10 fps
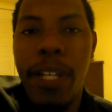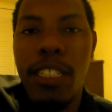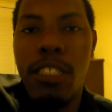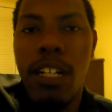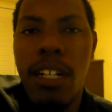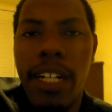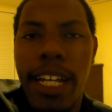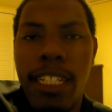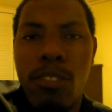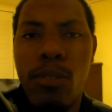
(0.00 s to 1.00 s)
Pixar
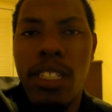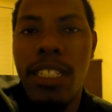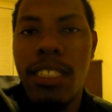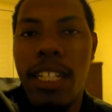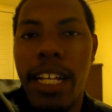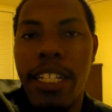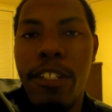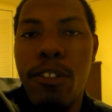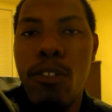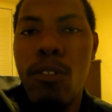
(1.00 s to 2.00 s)
has released a
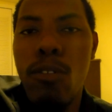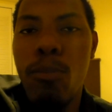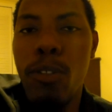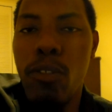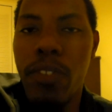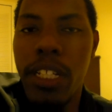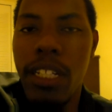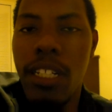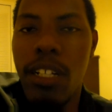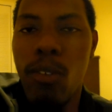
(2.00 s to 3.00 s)
new
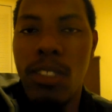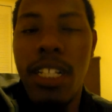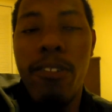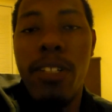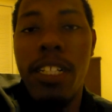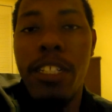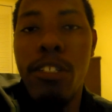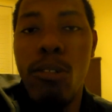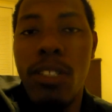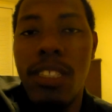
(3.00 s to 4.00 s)
movie. Well, it's not really
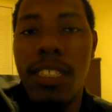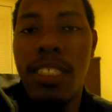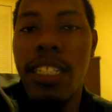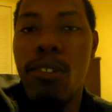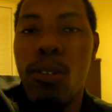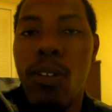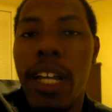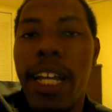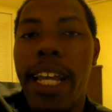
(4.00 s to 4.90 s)
new, it's a sequel.